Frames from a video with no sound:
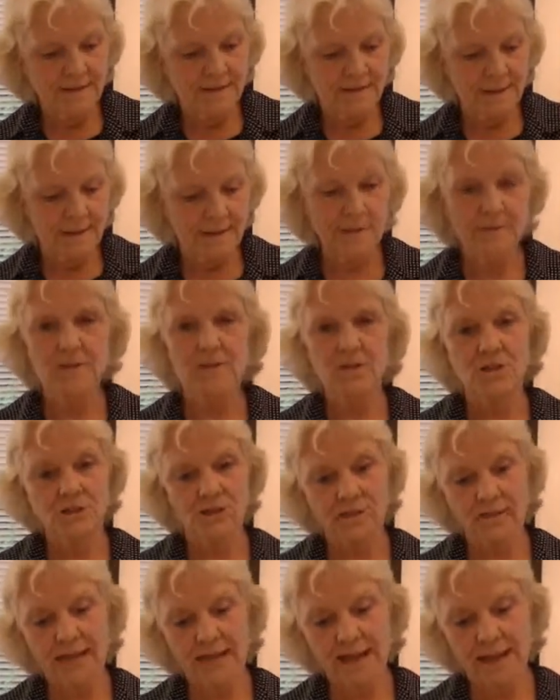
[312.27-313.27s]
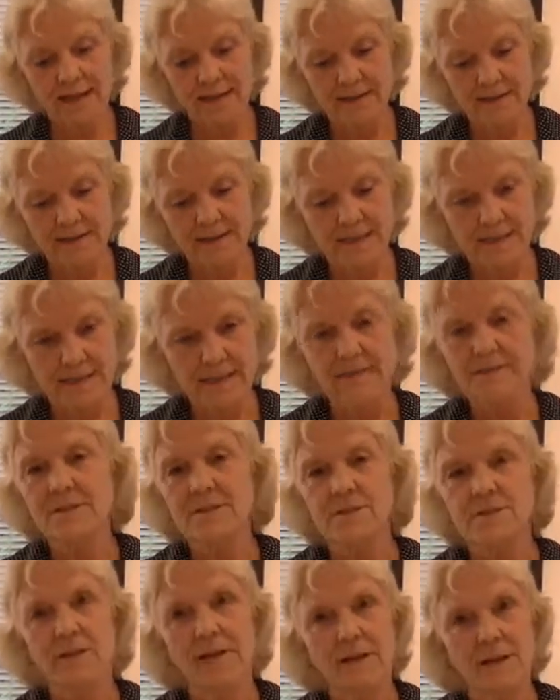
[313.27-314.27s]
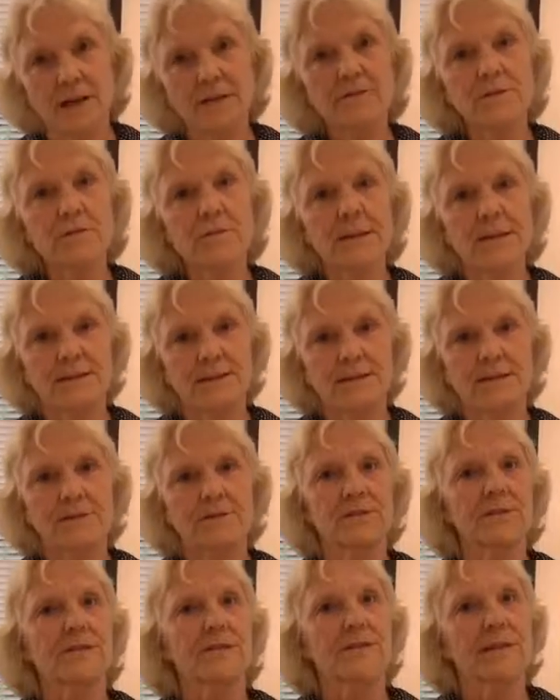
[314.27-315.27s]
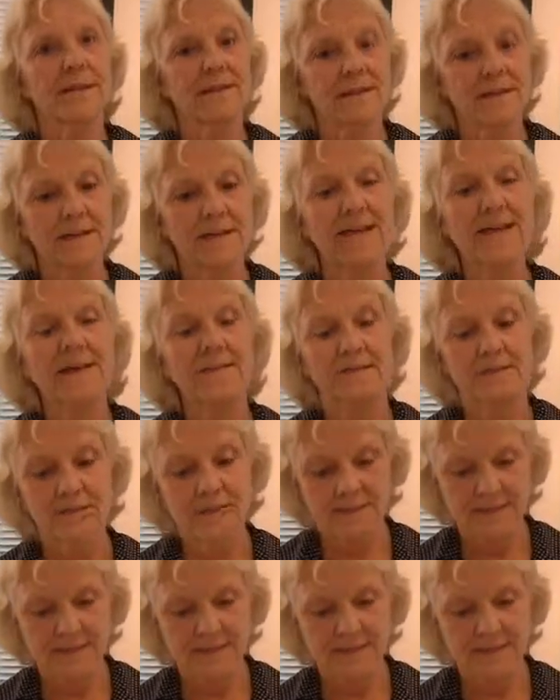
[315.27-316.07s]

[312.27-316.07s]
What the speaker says: The image is lifted right off the plate, and there is none left